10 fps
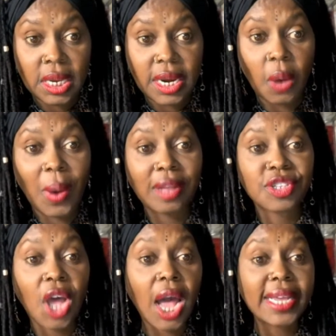Now, while
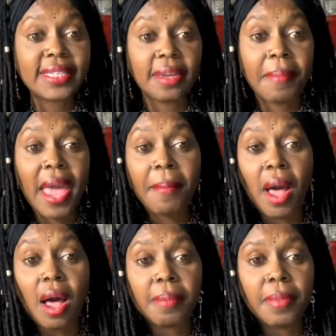talking to
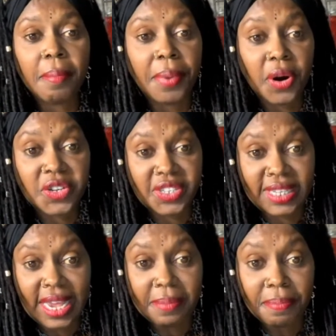Mammon, Burke
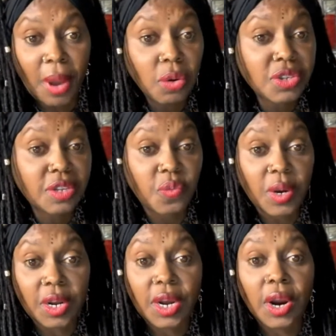said most of
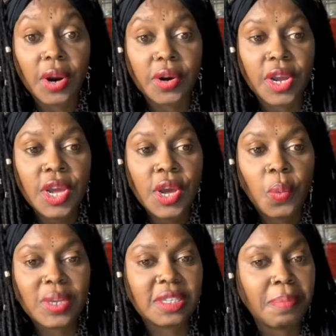what occurred
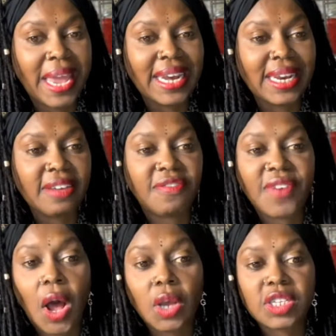was mainly
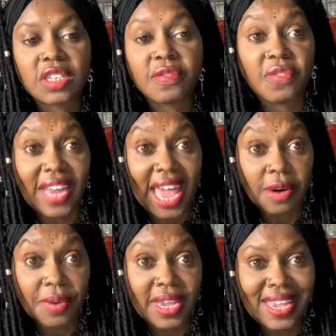false
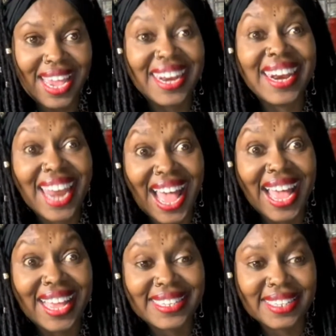flattery and
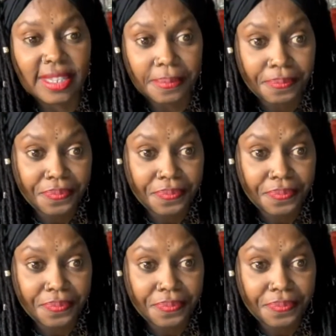lies.